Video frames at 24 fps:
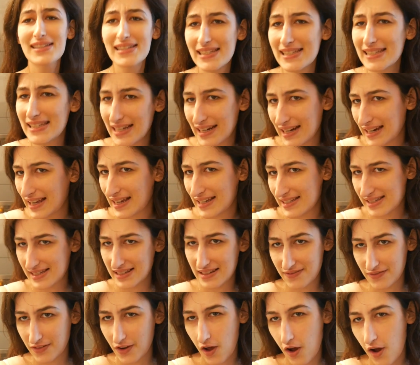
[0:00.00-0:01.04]
since I lastly
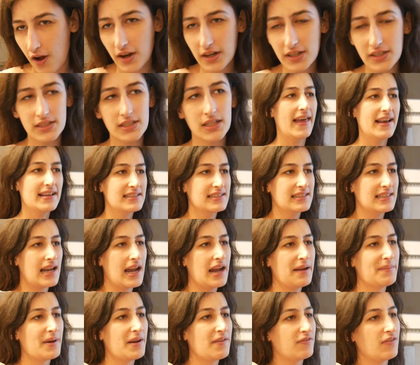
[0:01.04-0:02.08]
vlogged. Last
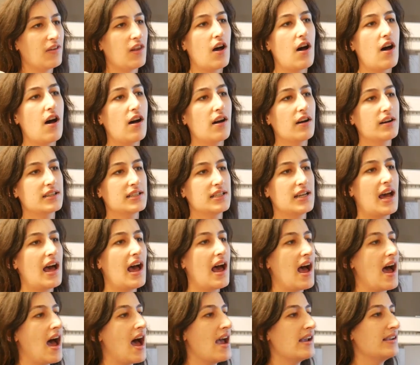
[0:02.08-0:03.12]
time I vlogged,
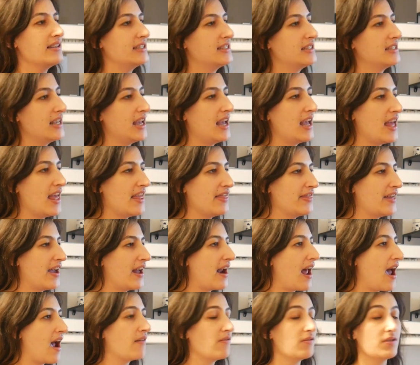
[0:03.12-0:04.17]
I said that
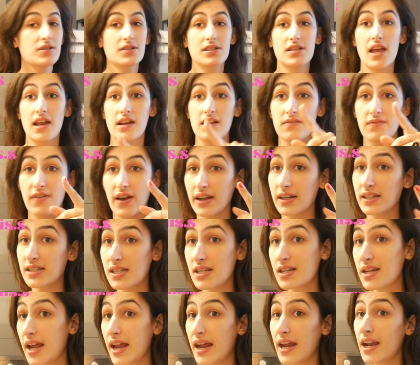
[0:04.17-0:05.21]
I was getting
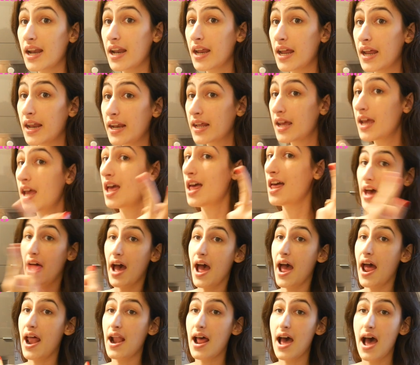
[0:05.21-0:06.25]
vaccinated,
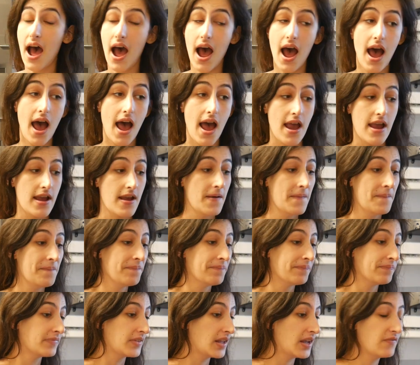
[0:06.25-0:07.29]
that
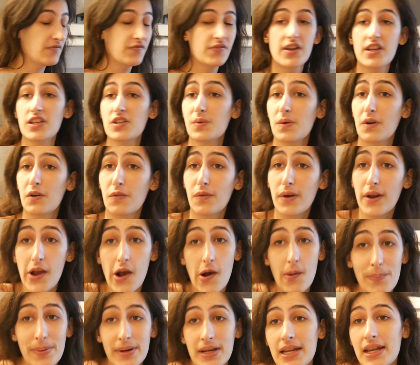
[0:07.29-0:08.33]
things were
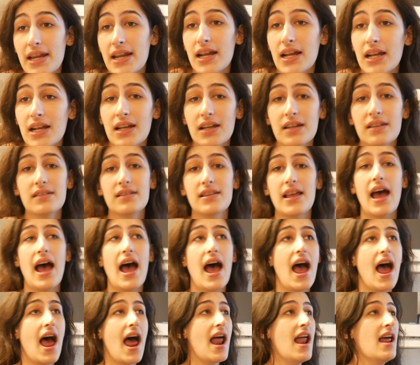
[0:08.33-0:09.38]
reopening,
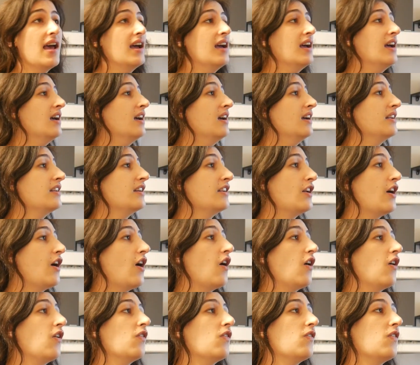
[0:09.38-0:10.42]
that, you
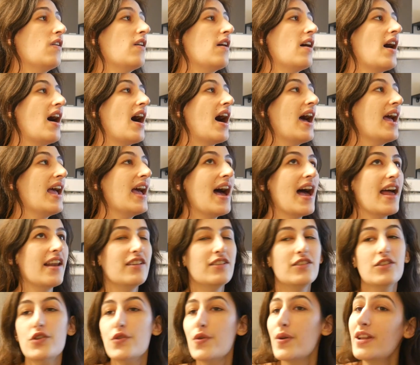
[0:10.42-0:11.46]
know, I had a
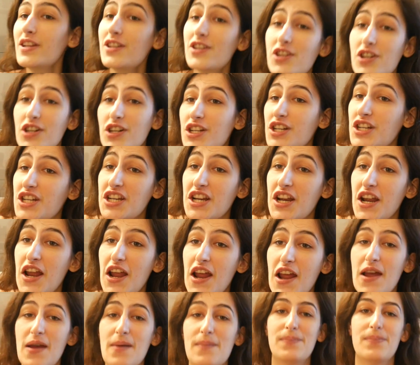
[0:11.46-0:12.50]
new
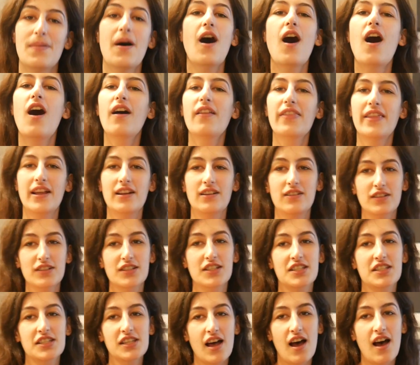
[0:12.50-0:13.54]
internship, all that good
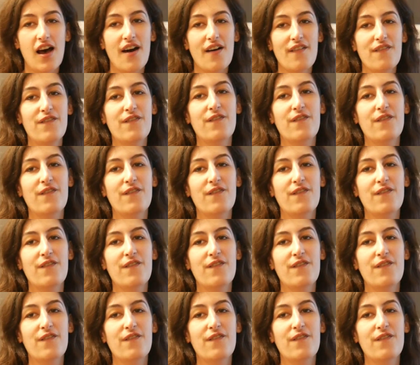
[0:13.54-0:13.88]
stuff.